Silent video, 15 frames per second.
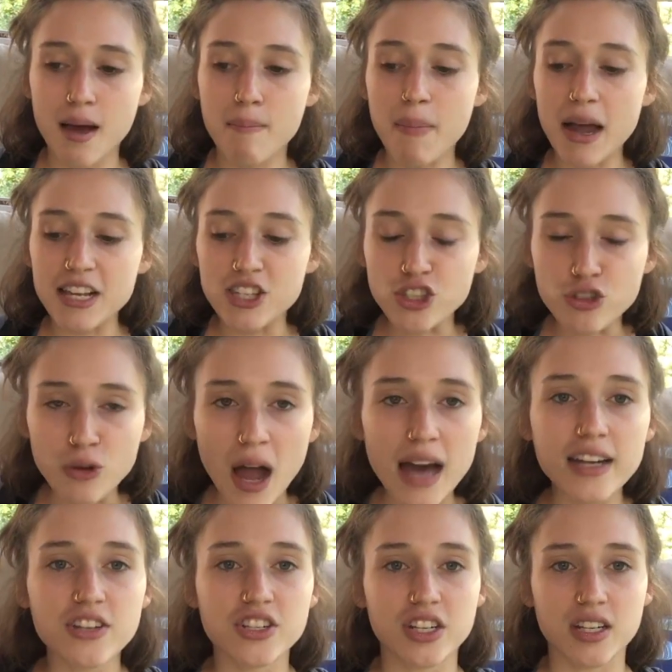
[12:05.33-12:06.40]
My
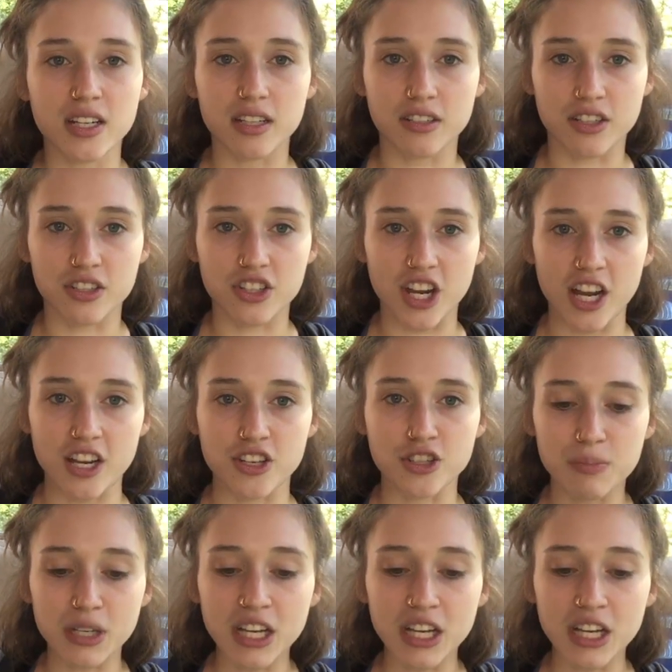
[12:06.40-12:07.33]
strategy needed to change,